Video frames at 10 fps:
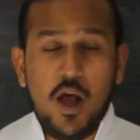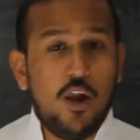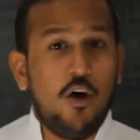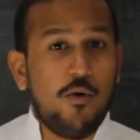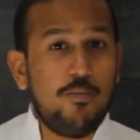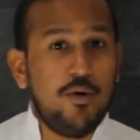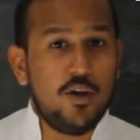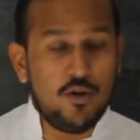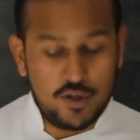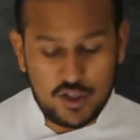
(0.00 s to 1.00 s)
lot of the
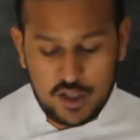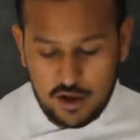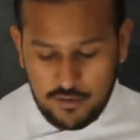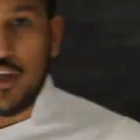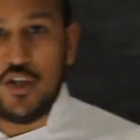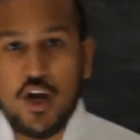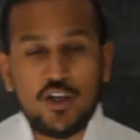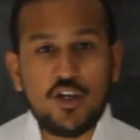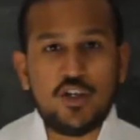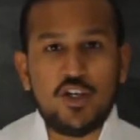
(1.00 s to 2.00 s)
pre-cooked stuff.
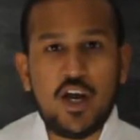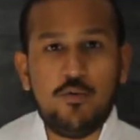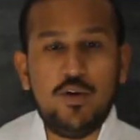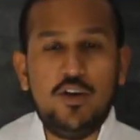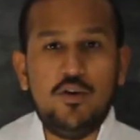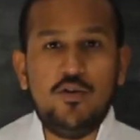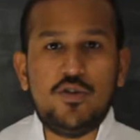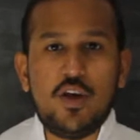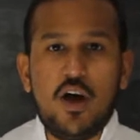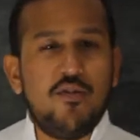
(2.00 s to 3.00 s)
Chat we use,
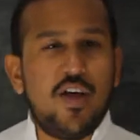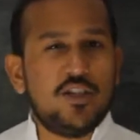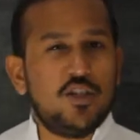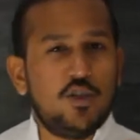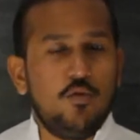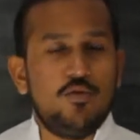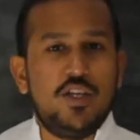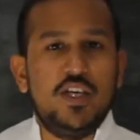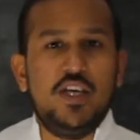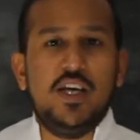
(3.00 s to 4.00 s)
give it that
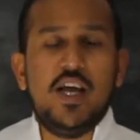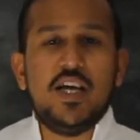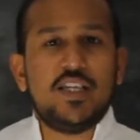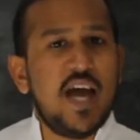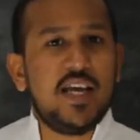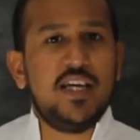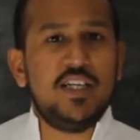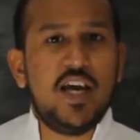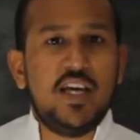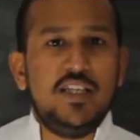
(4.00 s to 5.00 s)
salty, tangy
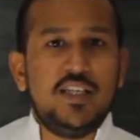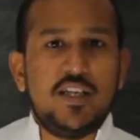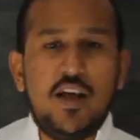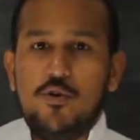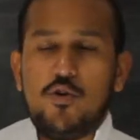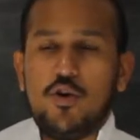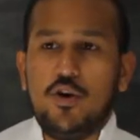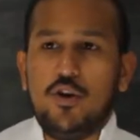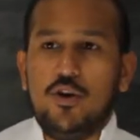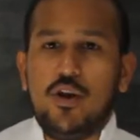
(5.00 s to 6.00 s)
taste.
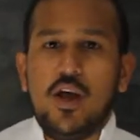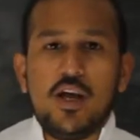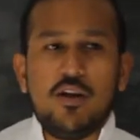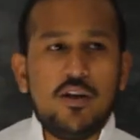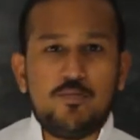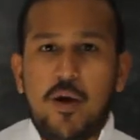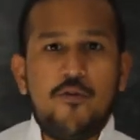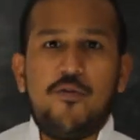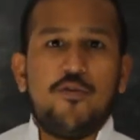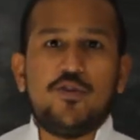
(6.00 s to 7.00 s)
It's
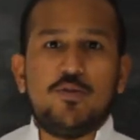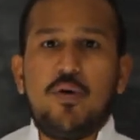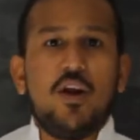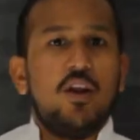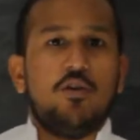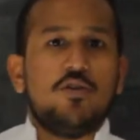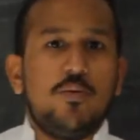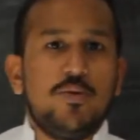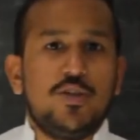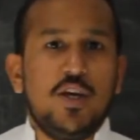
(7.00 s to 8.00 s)
perfect for sprinkling on top
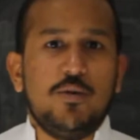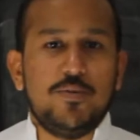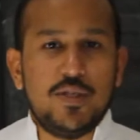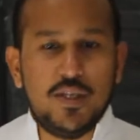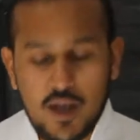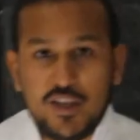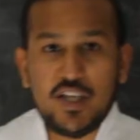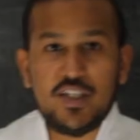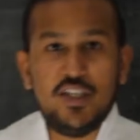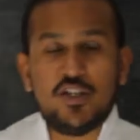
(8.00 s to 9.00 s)
of chips.
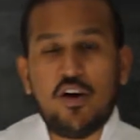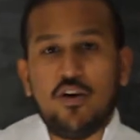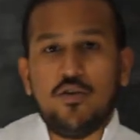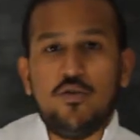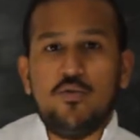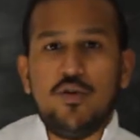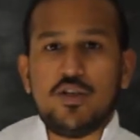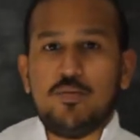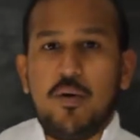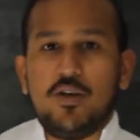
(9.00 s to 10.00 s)
Desi Style
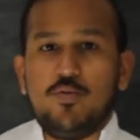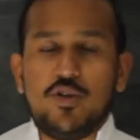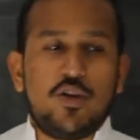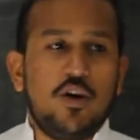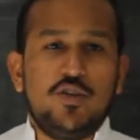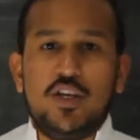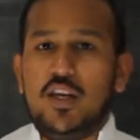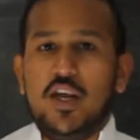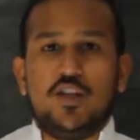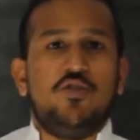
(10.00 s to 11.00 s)
Spice, which goes in
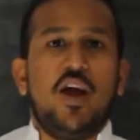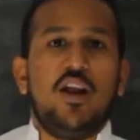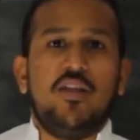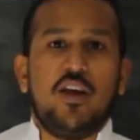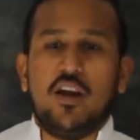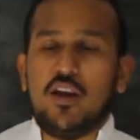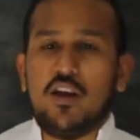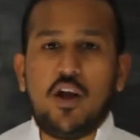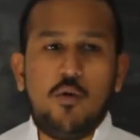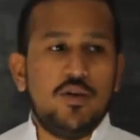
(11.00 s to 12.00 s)
literally anything, and it can
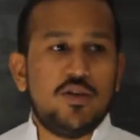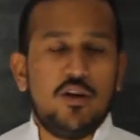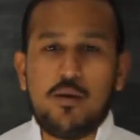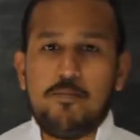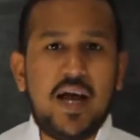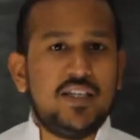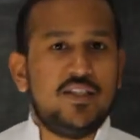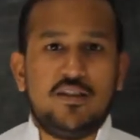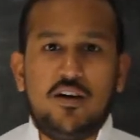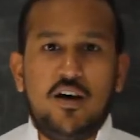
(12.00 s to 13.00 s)
go into like
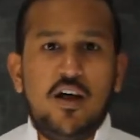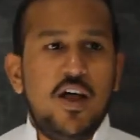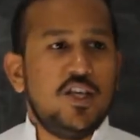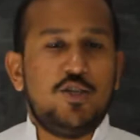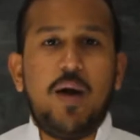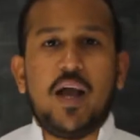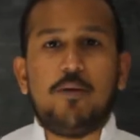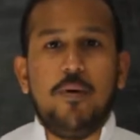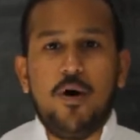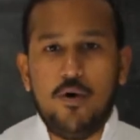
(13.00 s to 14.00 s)
pasta, spag
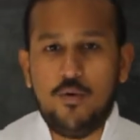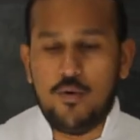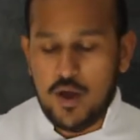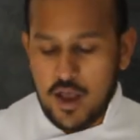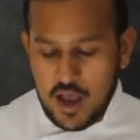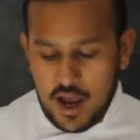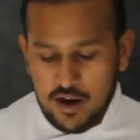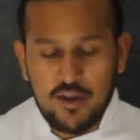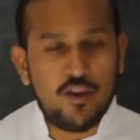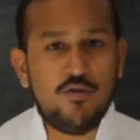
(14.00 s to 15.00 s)
bowl,
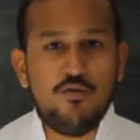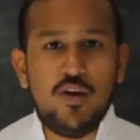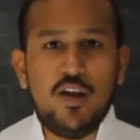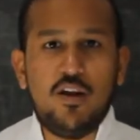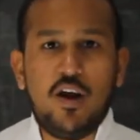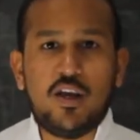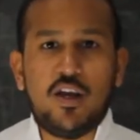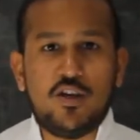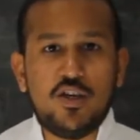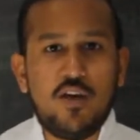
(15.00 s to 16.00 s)
anything you really like
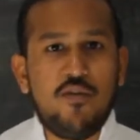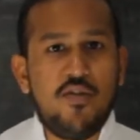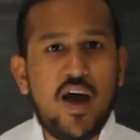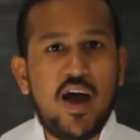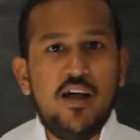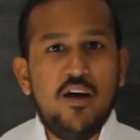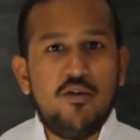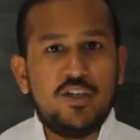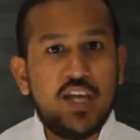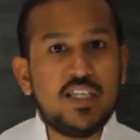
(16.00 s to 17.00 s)
to give it that
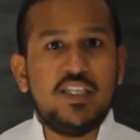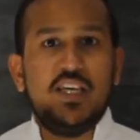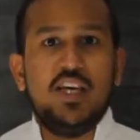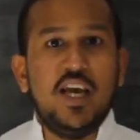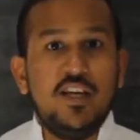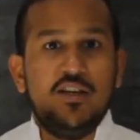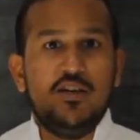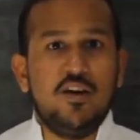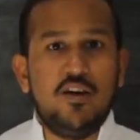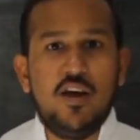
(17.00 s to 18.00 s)
Desi
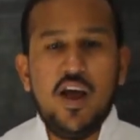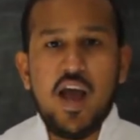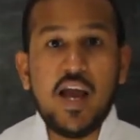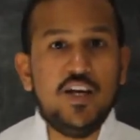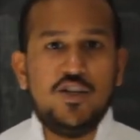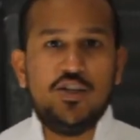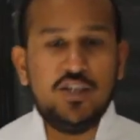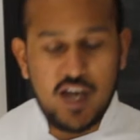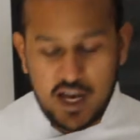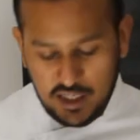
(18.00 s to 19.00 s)
Indian Asian
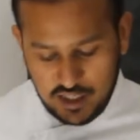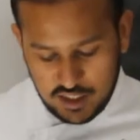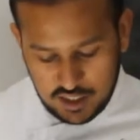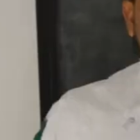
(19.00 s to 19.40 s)
taste.